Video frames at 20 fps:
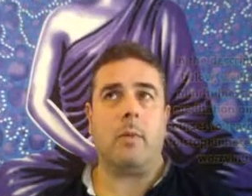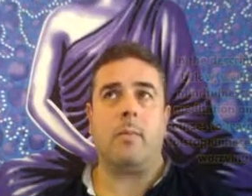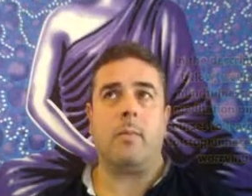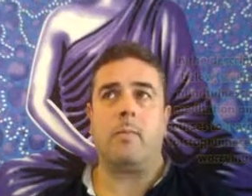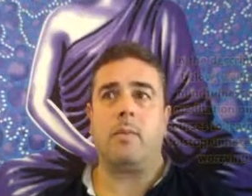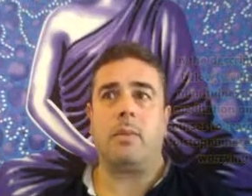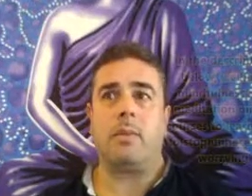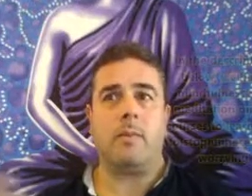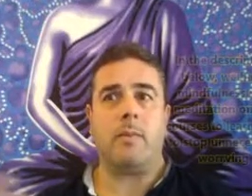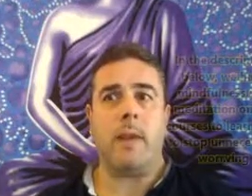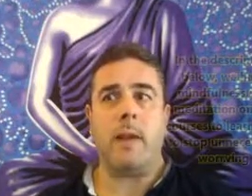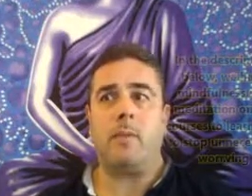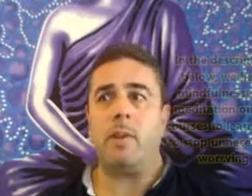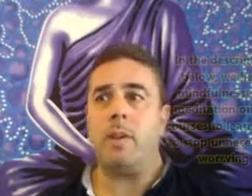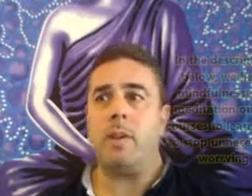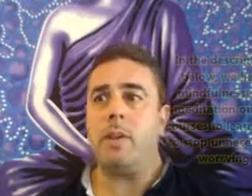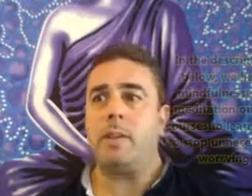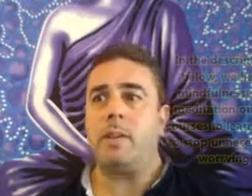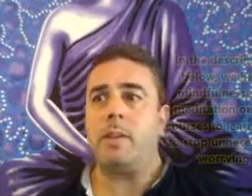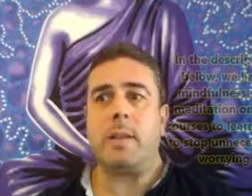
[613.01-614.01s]

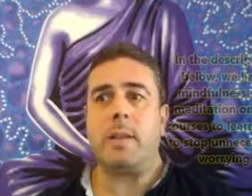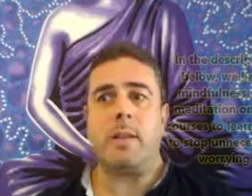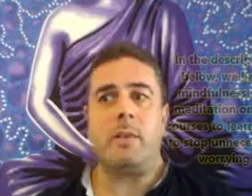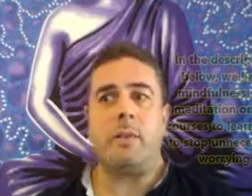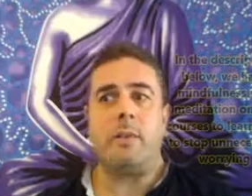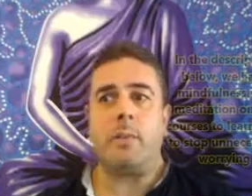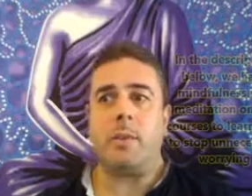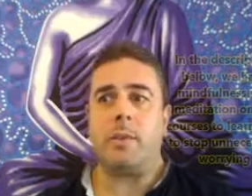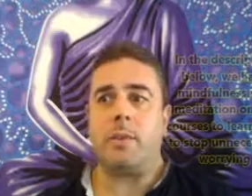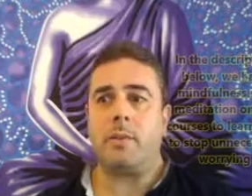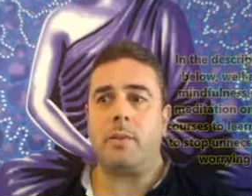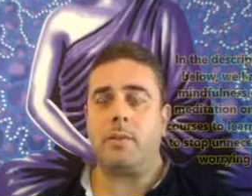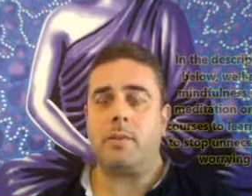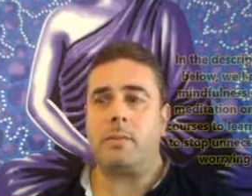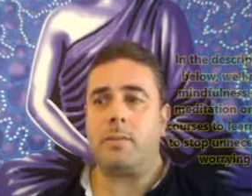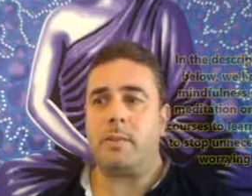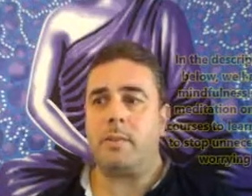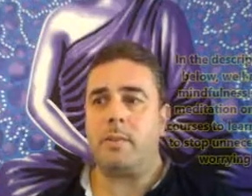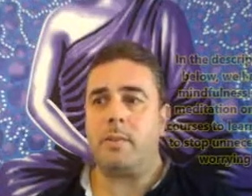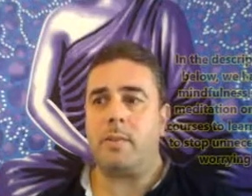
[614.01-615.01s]
surrounding yourself with
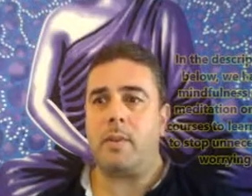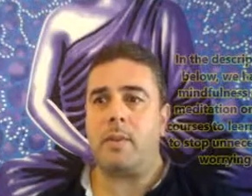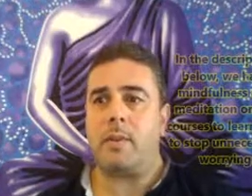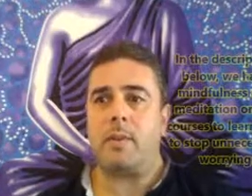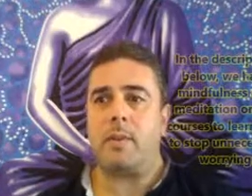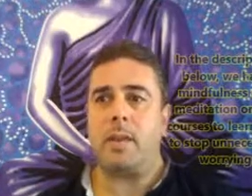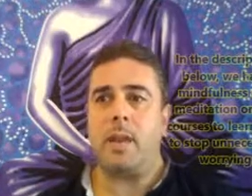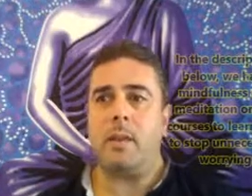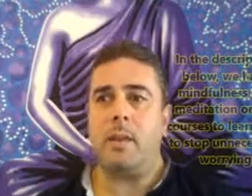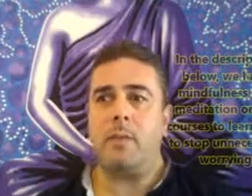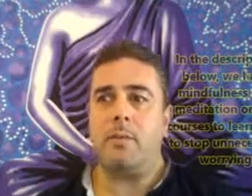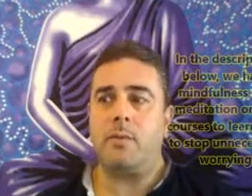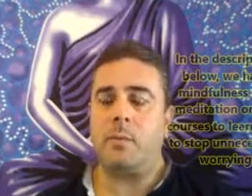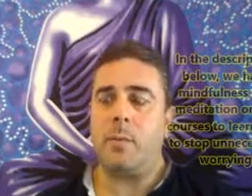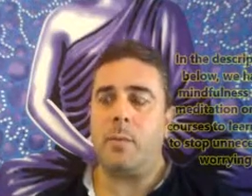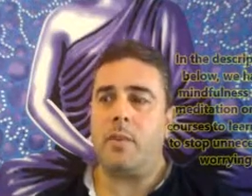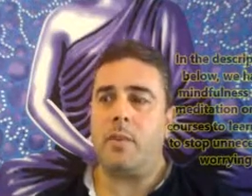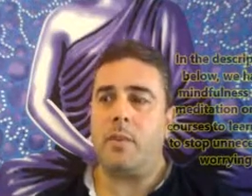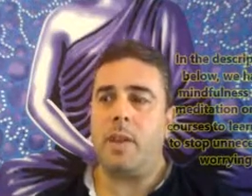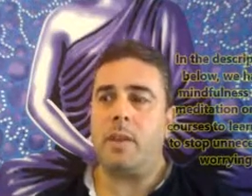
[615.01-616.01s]
selves
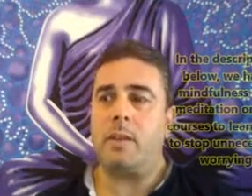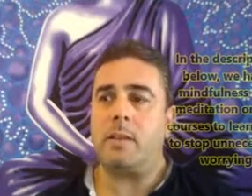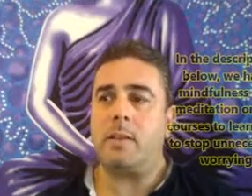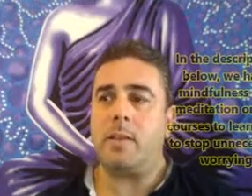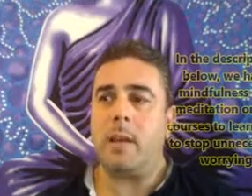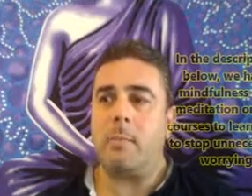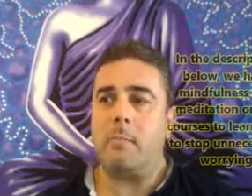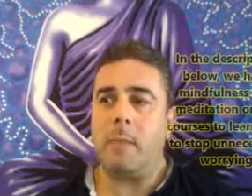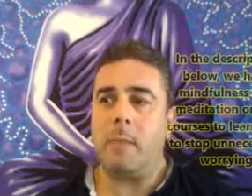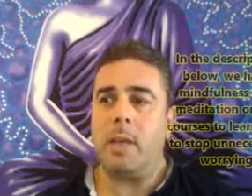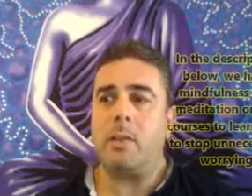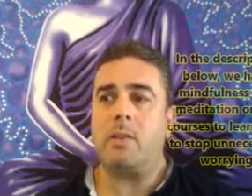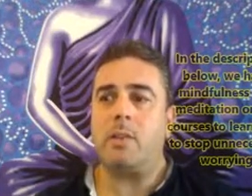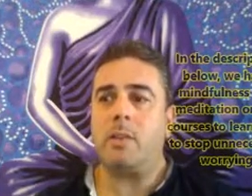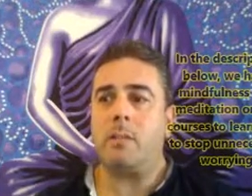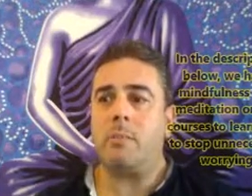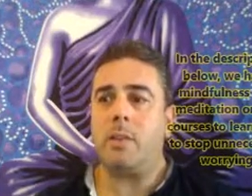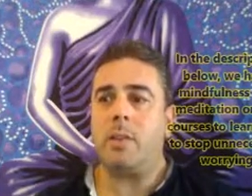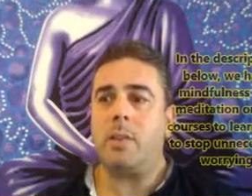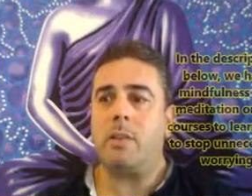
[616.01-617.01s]
with things that mean
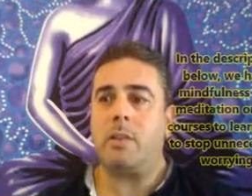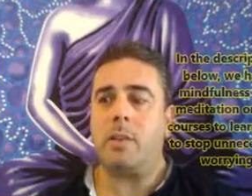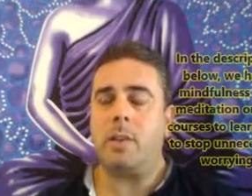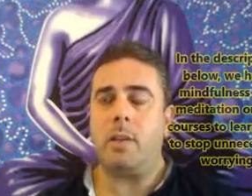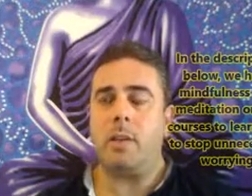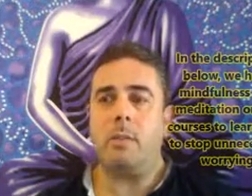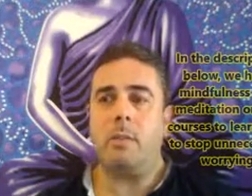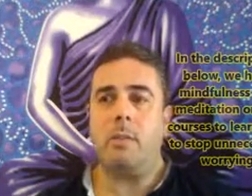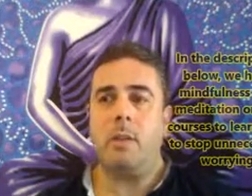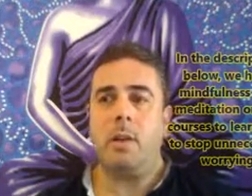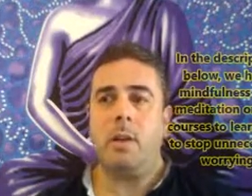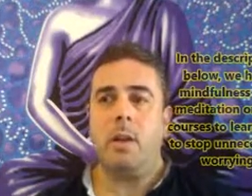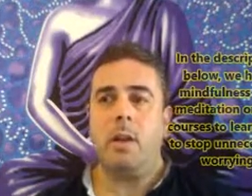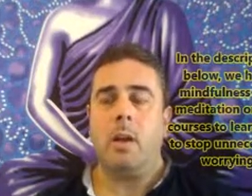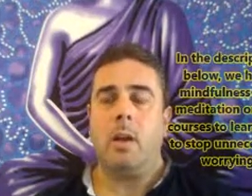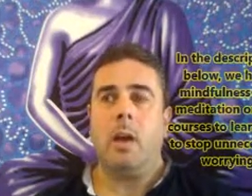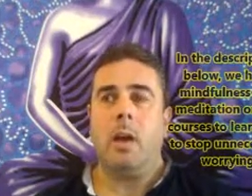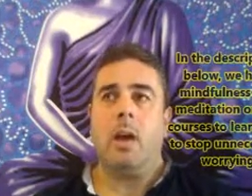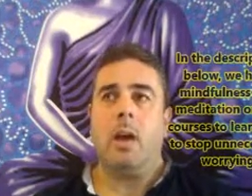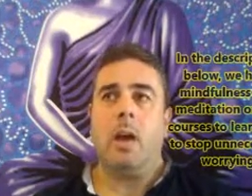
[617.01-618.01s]
something to you,
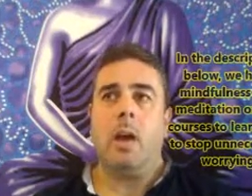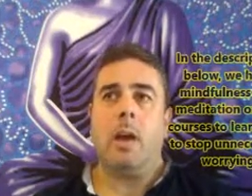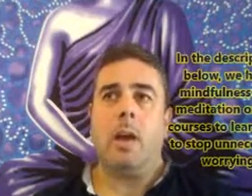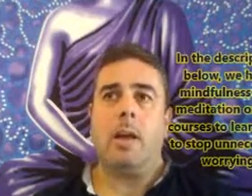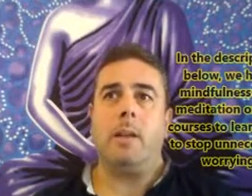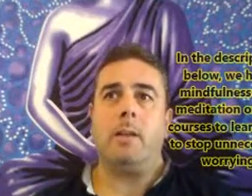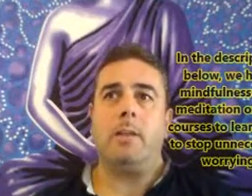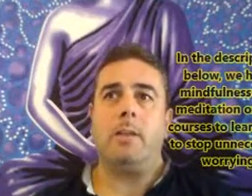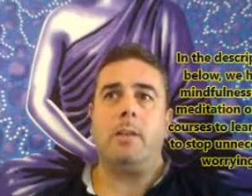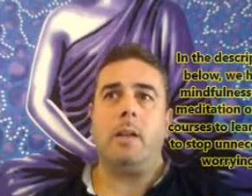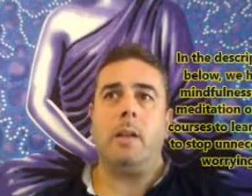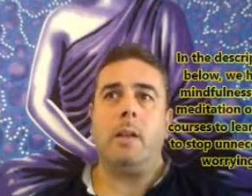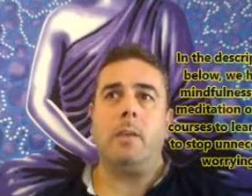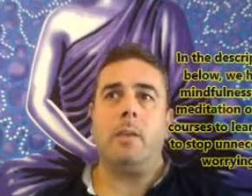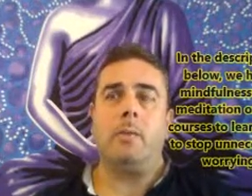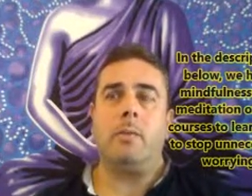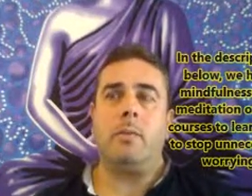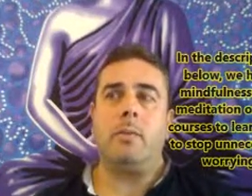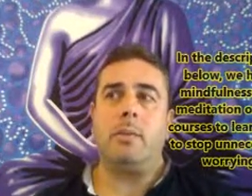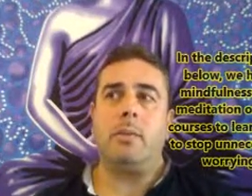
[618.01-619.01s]
and you
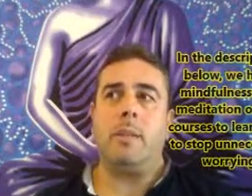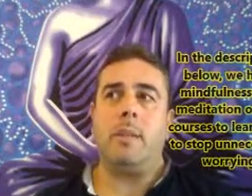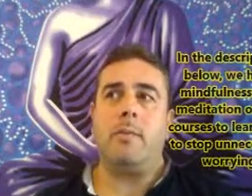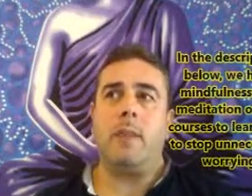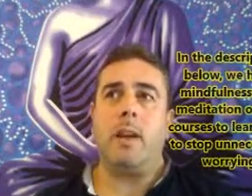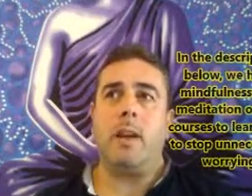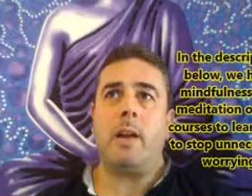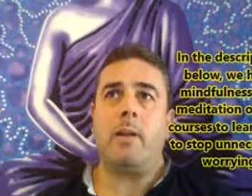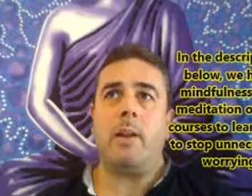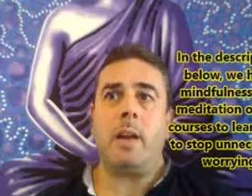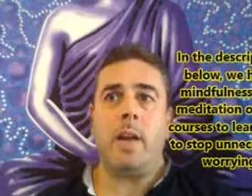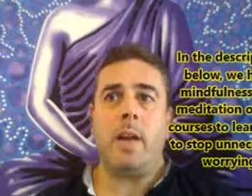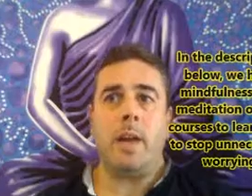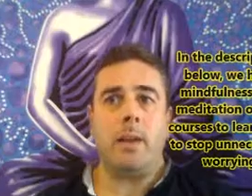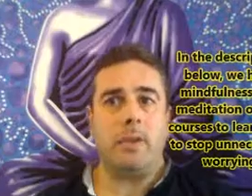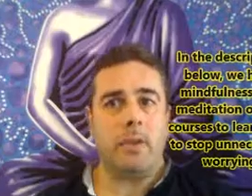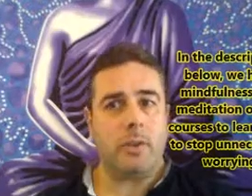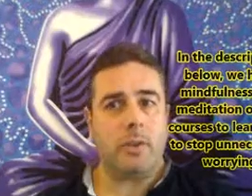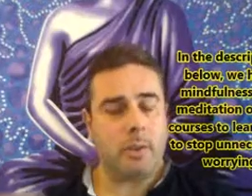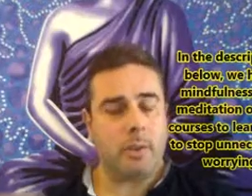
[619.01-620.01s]
know, just every now and
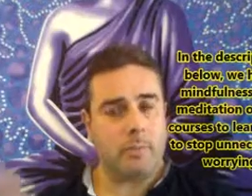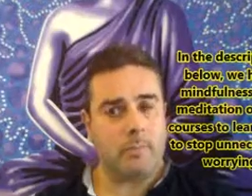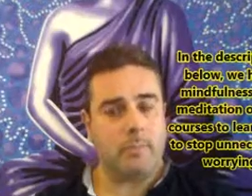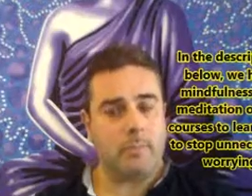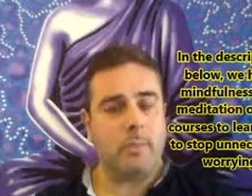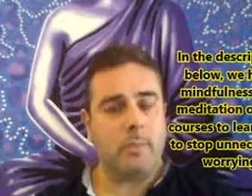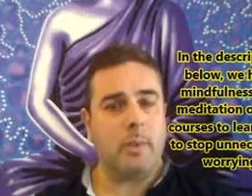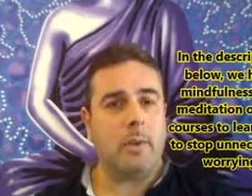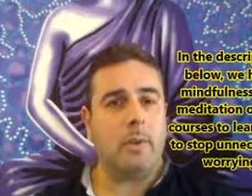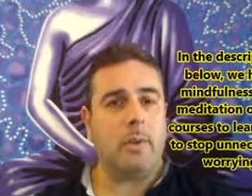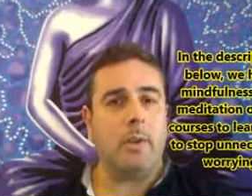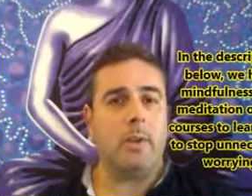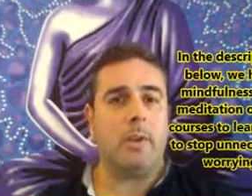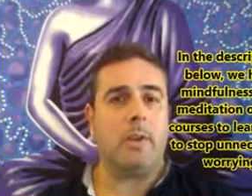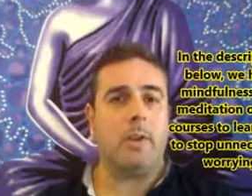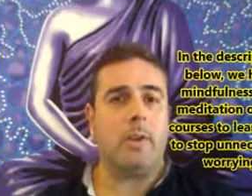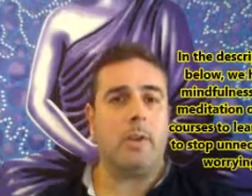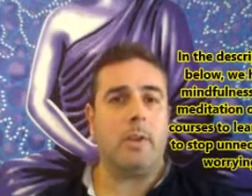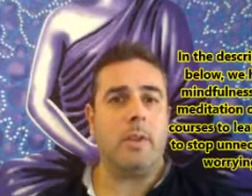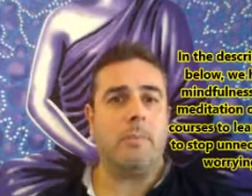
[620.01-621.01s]
again, just look
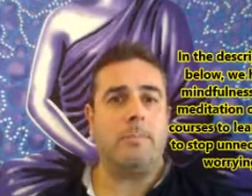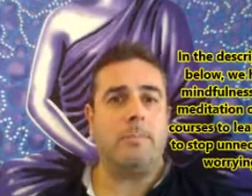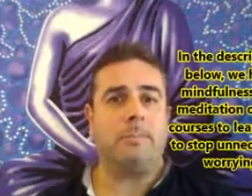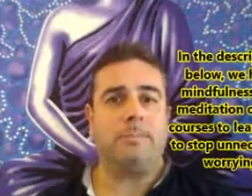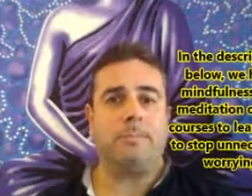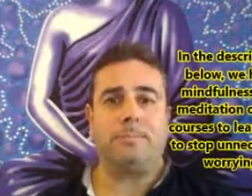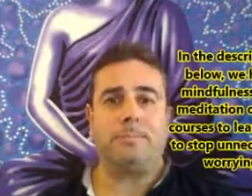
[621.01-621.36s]
at them